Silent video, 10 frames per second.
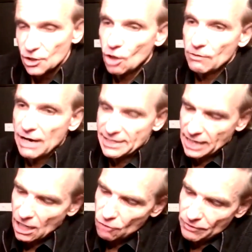No, right
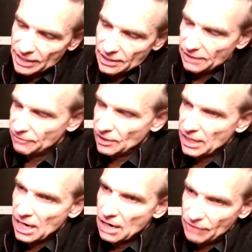now we are
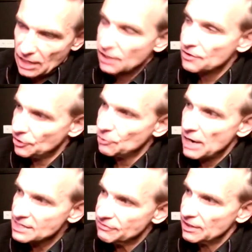in the
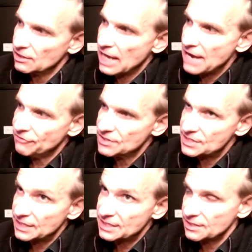US. We are live in
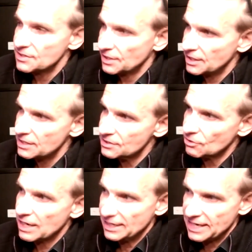16 cities. So
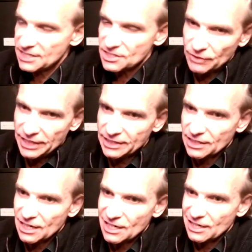next week,
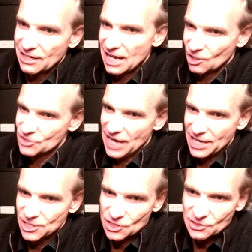Los
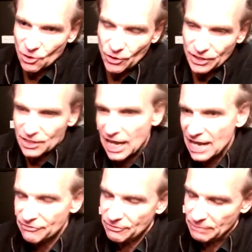Angeles going
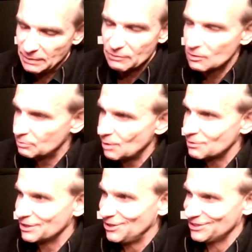live. People will
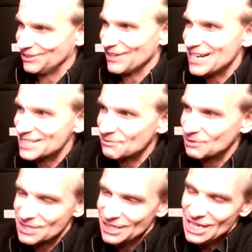probably go crazy
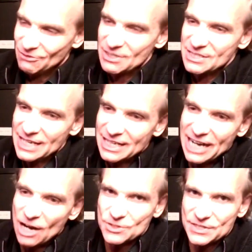because we're selling
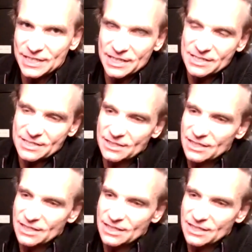out cities.